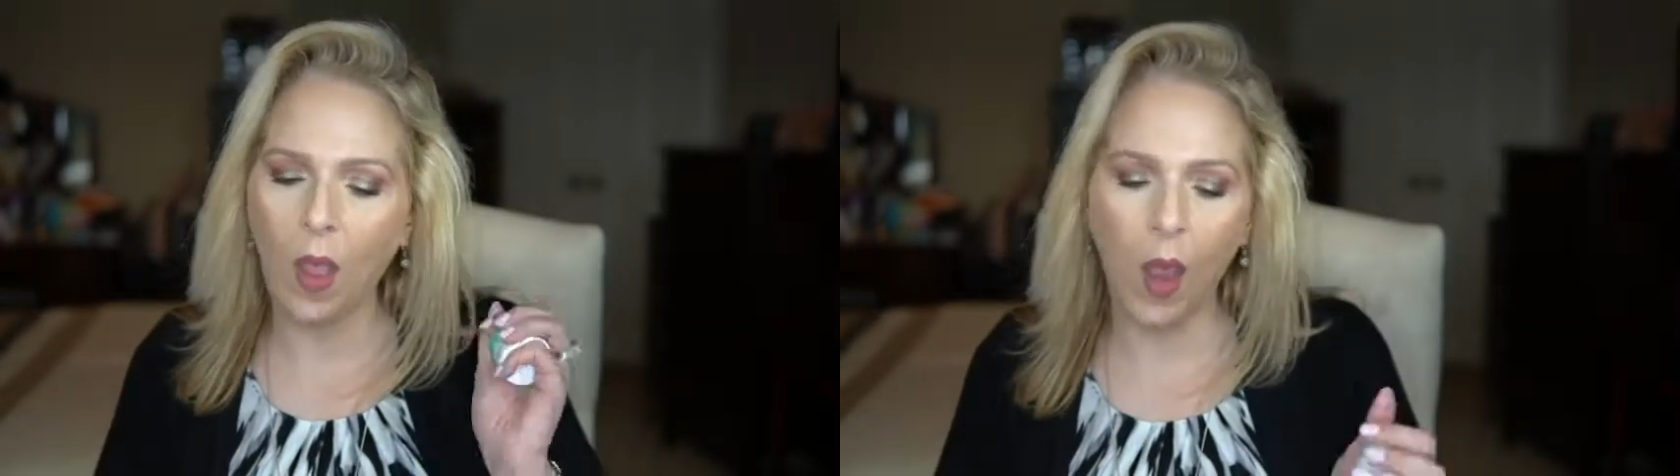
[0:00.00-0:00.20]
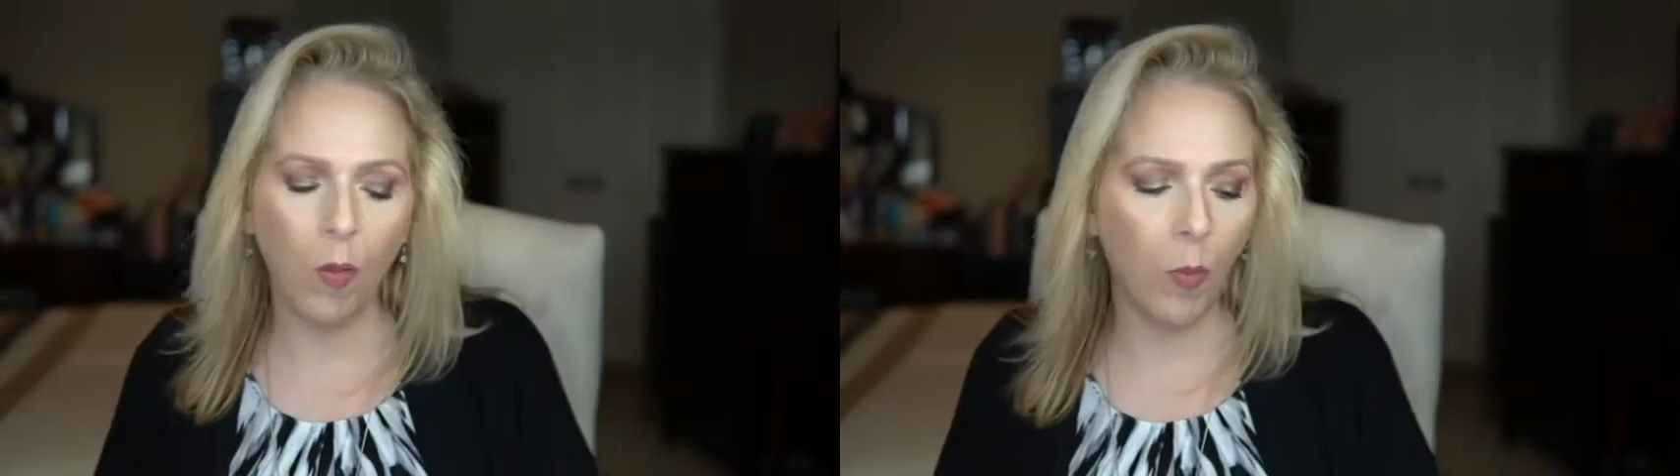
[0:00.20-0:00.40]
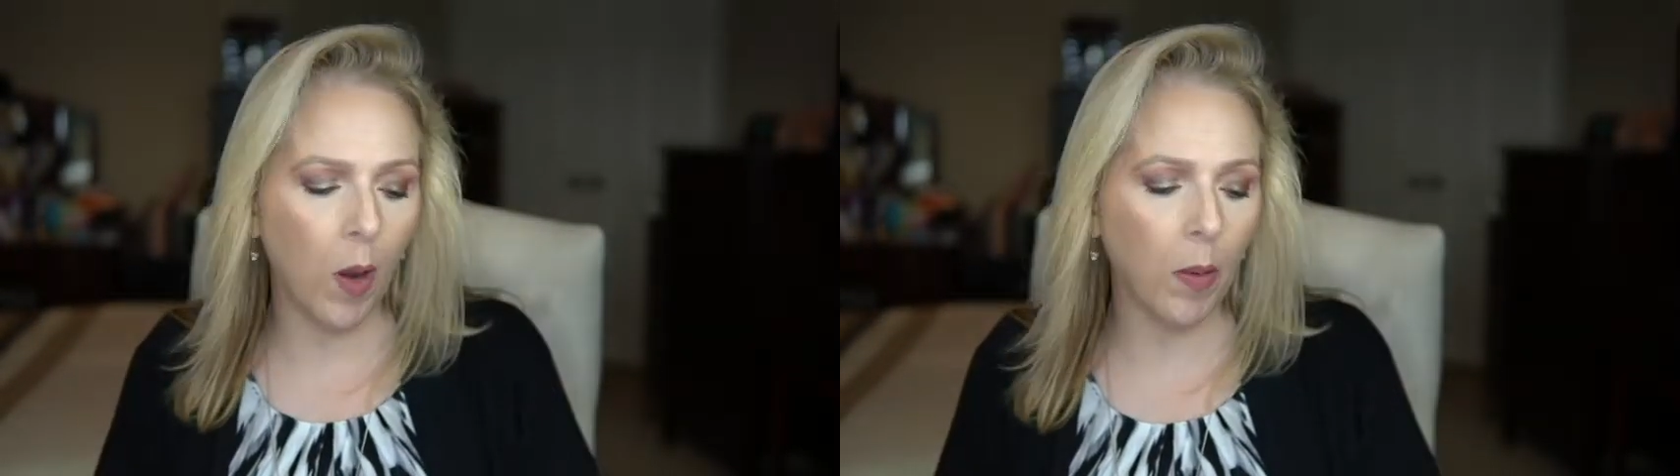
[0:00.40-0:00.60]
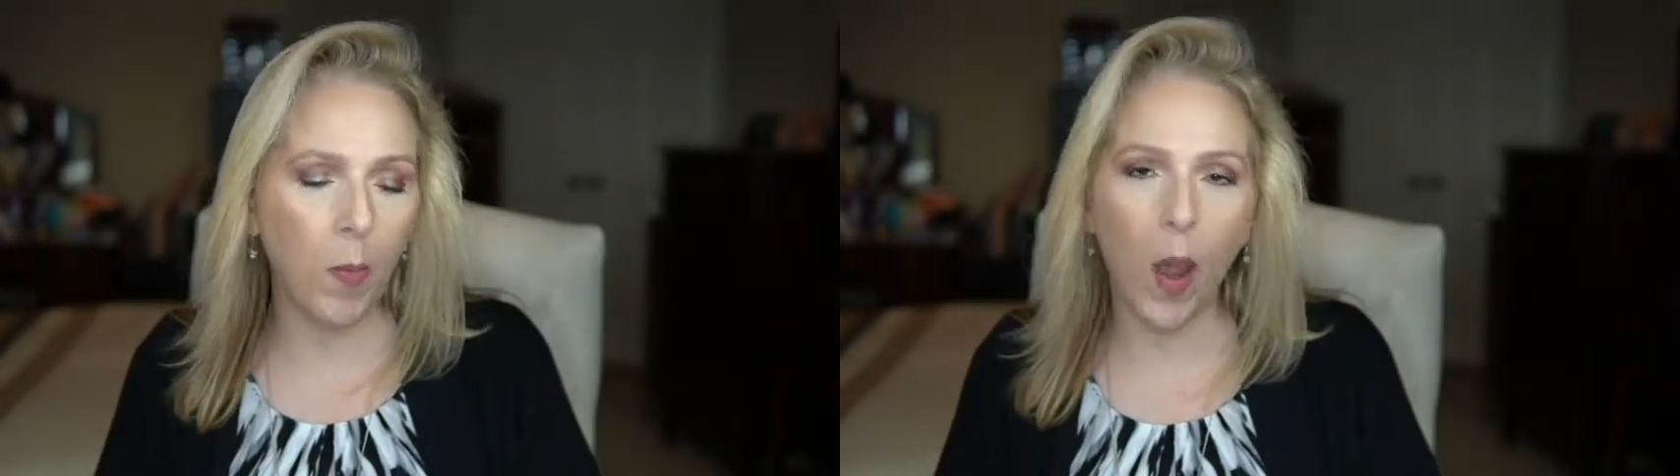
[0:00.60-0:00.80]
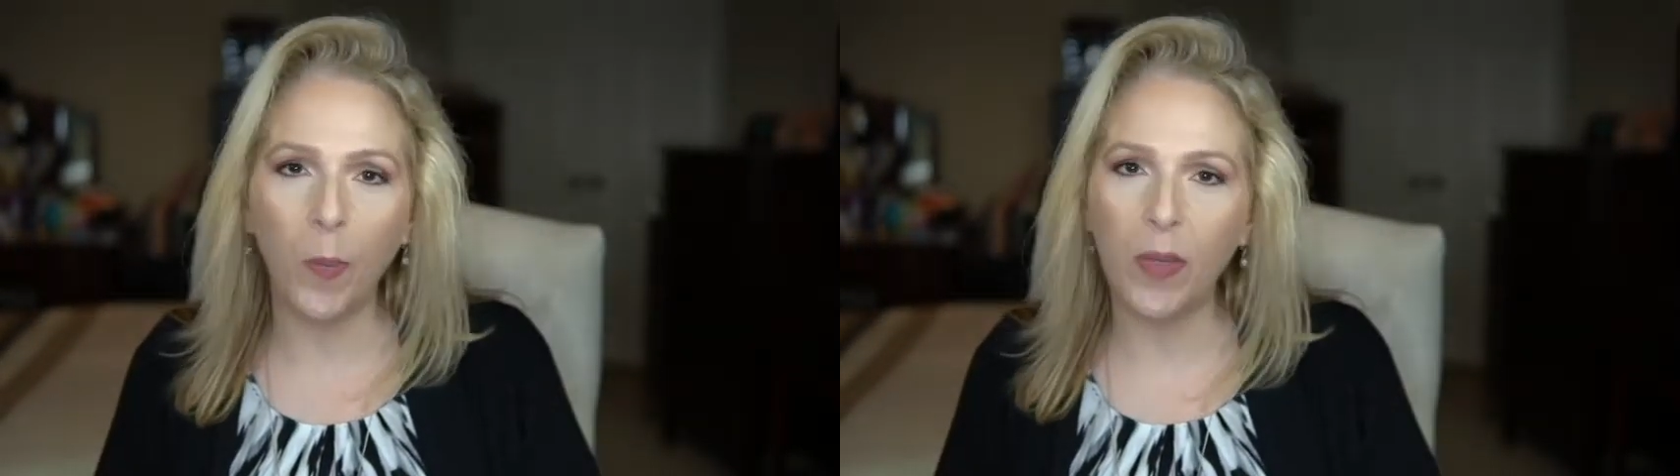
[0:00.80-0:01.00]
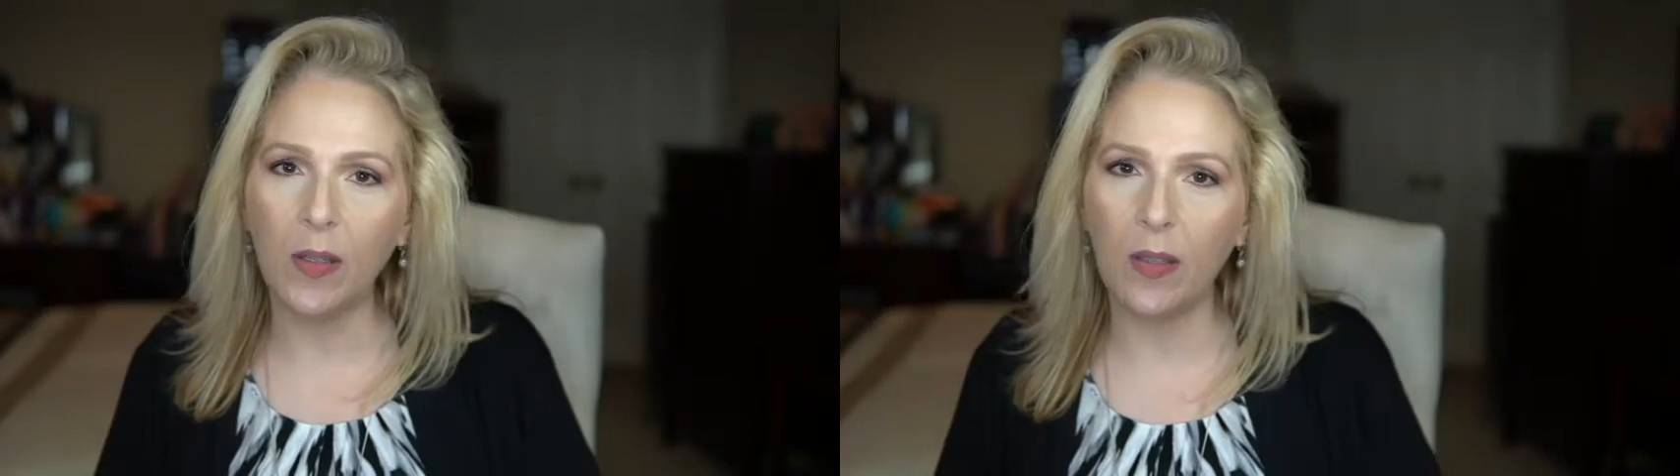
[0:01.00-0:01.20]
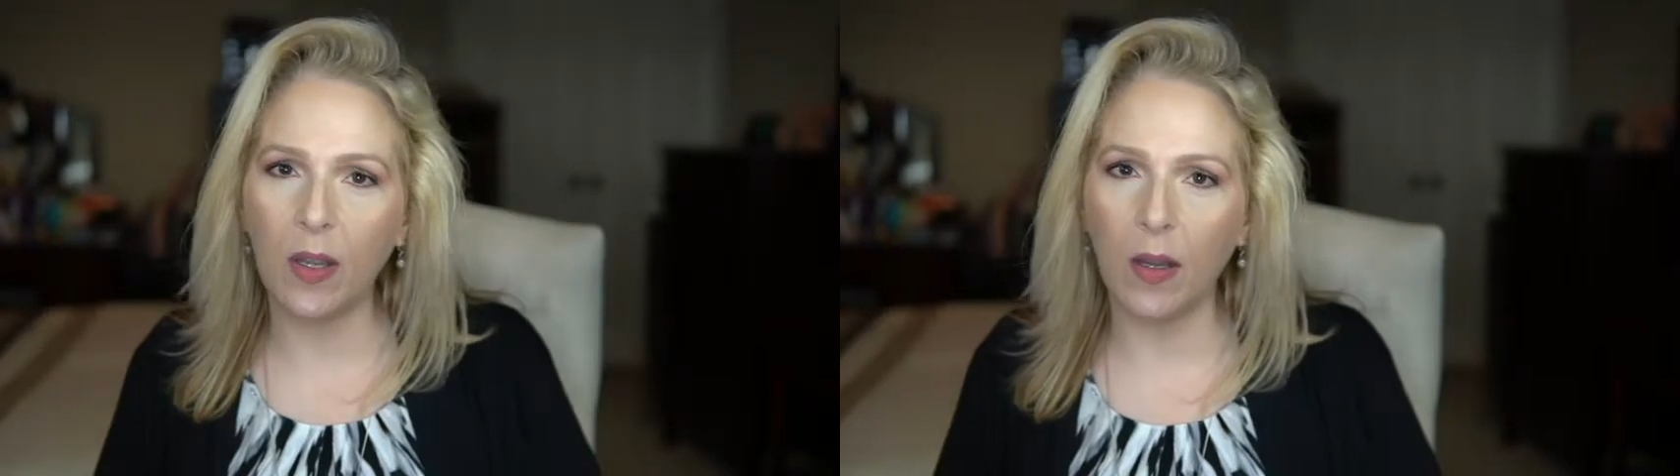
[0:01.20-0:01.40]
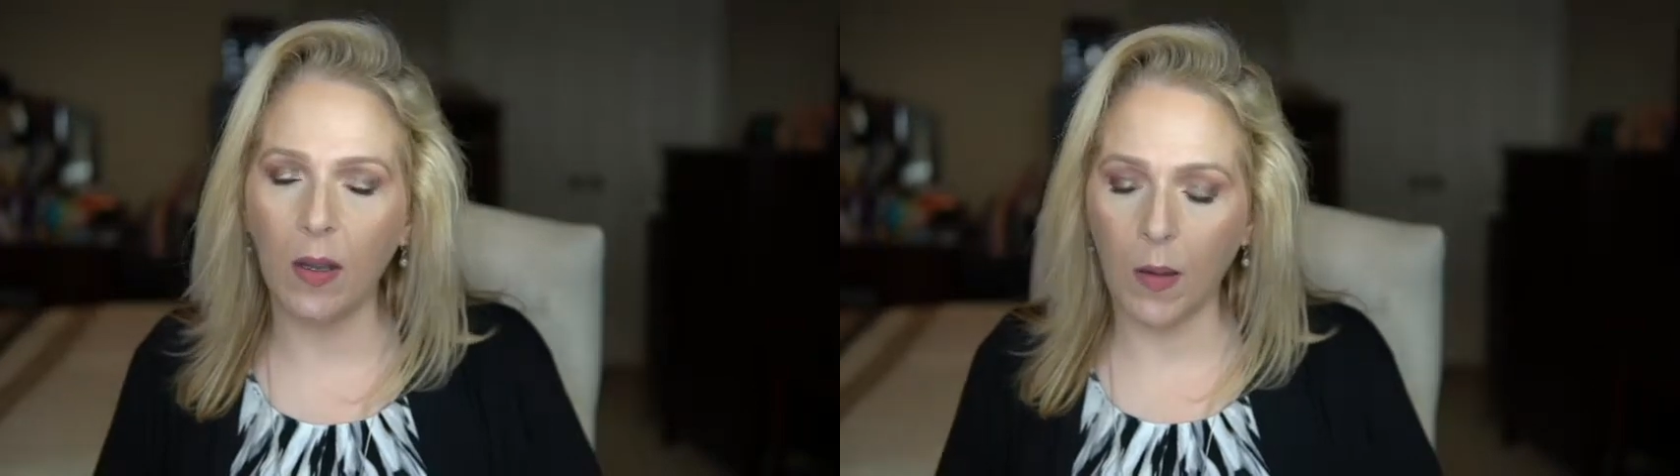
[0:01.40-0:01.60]
I will probably pop this
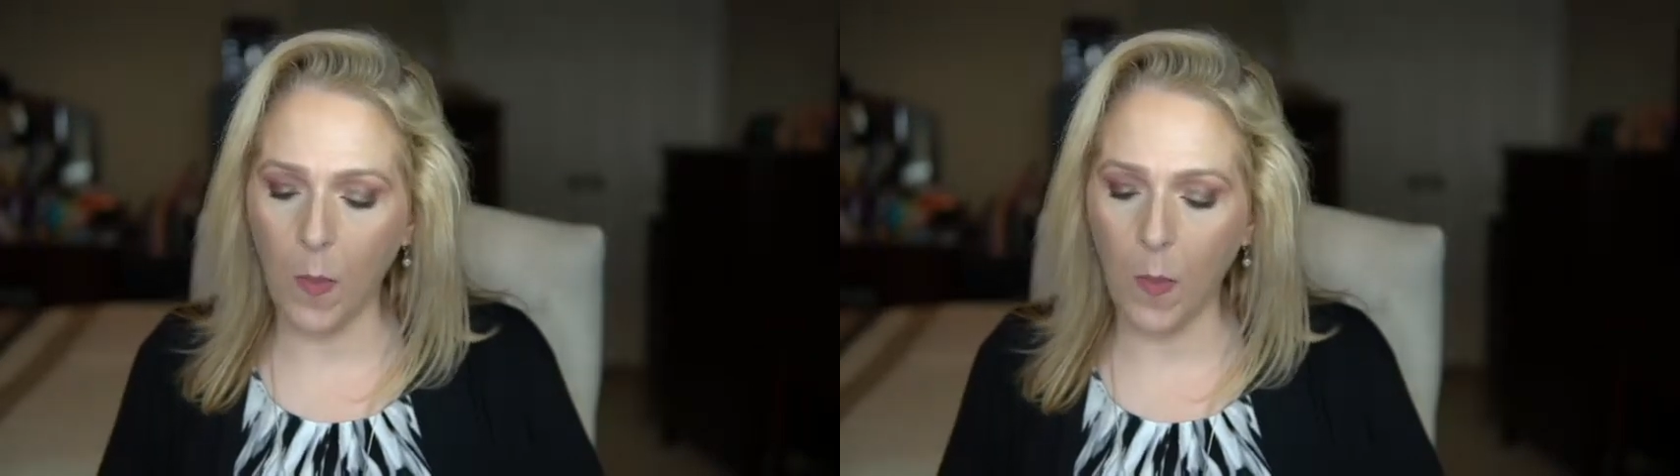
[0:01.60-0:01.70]
in